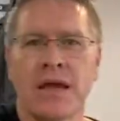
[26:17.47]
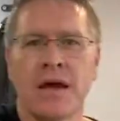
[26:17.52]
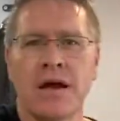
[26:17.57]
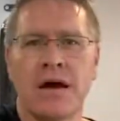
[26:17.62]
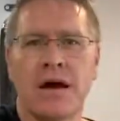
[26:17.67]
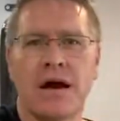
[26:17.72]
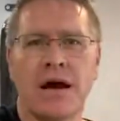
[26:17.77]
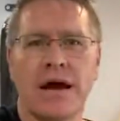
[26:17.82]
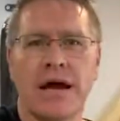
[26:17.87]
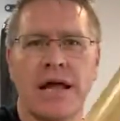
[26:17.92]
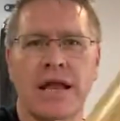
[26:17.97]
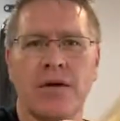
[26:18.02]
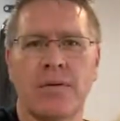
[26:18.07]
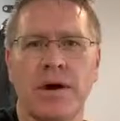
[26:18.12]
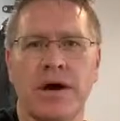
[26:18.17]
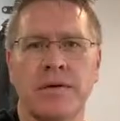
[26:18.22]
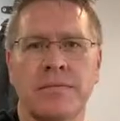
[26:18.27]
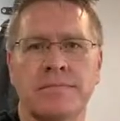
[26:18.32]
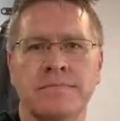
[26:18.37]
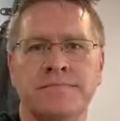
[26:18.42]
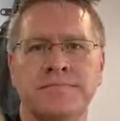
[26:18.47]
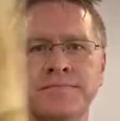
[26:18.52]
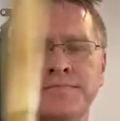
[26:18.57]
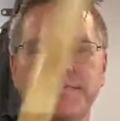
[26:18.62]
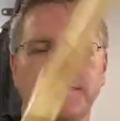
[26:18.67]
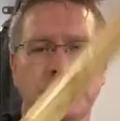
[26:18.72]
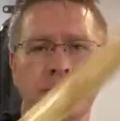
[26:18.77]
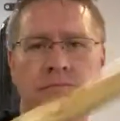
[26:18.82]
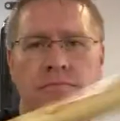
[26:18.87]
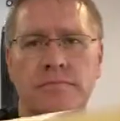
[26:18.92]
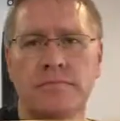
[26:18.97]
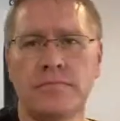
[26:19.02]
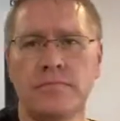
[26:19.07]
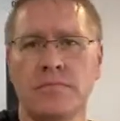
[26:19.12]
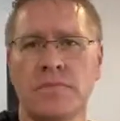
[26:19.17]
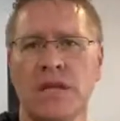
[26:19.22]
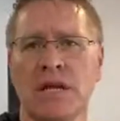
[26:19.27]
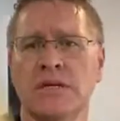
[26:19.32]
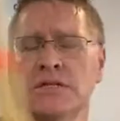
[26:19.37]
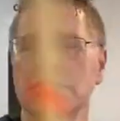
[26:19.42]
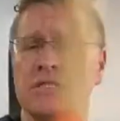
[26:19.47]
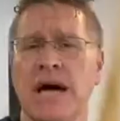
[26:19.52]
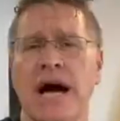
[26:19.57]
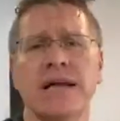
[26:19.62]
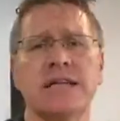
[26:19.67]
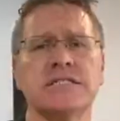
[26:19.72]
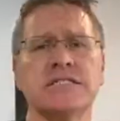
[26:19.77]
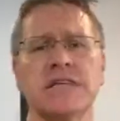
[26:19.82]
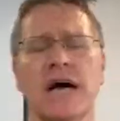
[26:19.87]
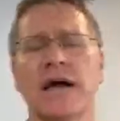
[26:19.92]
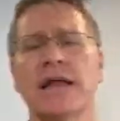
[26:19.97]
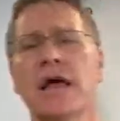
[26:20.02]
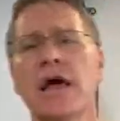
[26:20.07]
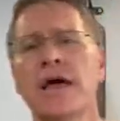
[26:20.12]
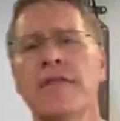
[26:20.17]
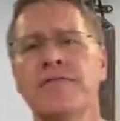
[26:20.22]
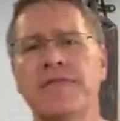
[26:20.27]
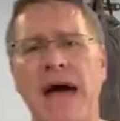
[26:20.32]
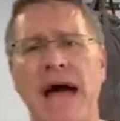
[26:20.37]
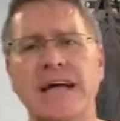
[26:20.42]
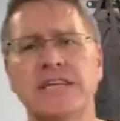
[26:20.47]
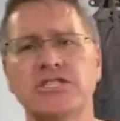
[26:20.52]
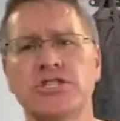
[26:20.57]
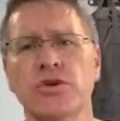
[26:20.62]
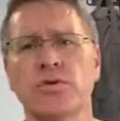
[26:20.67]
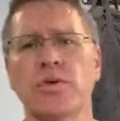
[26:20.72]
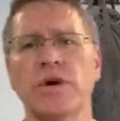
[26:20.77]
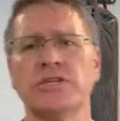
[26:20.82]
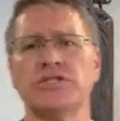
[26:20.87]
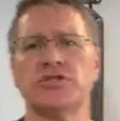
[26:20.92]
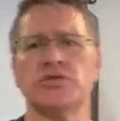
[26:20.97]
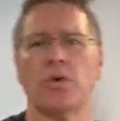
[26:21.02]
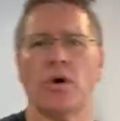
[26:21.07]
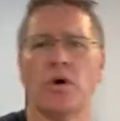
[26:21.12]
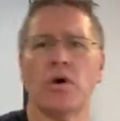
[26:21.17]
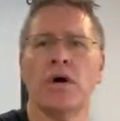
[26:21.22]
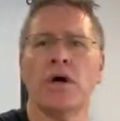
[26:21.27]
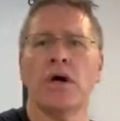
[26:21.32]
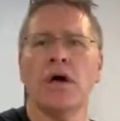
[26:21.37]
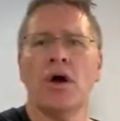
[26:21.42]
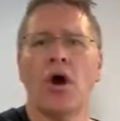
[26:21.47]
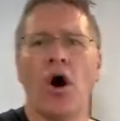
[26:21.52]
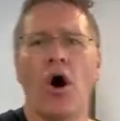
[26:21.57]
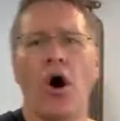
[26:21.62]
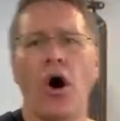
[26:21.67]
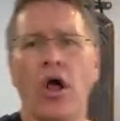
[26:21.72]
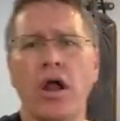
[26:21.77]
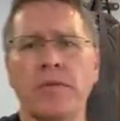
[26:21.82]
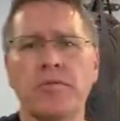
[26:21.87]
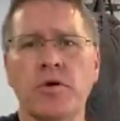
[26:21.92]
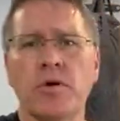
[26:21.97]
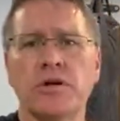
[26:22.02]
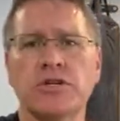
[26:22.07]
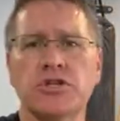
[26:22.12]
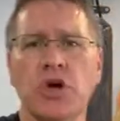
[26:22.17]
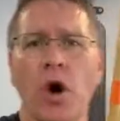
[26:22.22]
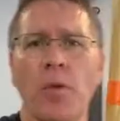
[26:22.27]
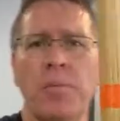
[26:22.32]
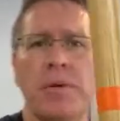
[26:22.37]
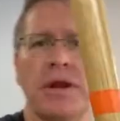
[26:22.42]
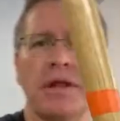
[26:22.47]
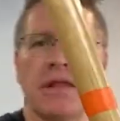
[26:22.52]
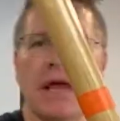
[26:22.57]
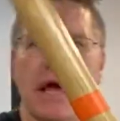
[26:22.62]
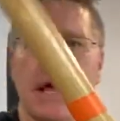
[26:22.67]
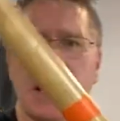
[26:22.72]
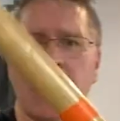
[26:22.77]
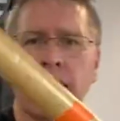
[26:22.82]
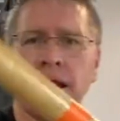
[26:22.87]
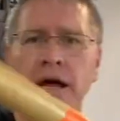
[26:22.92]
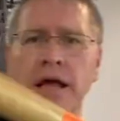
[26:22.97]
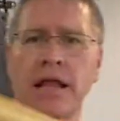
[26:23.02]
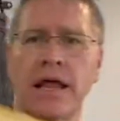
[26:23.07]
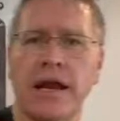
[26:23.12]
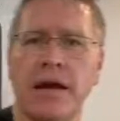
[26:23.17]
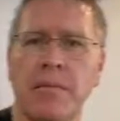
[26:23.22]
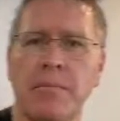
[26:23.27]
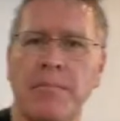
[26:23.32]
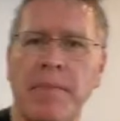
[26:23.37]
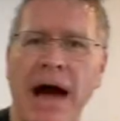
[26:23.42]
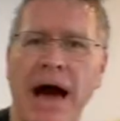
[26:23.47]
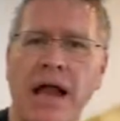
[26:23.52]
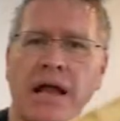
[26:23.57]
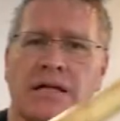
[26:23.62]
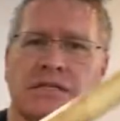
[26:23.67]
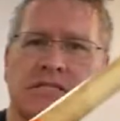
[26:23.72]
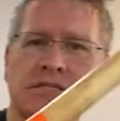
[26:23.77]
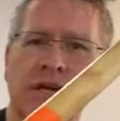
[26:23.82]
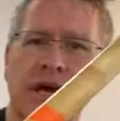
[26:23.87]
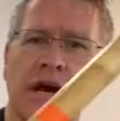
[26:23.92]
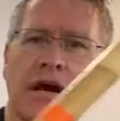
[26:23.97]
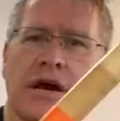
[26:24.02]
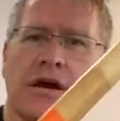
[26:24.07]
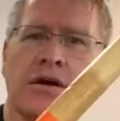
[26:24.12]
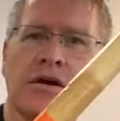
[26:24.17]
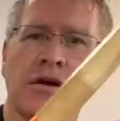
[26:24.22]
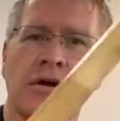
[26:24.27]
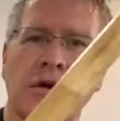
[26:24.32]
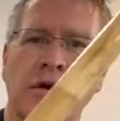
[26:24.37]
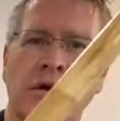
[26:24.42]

All right, anyway, side to side, that's your wrist roll. All I'm doing is opening the hand. I let it balance there.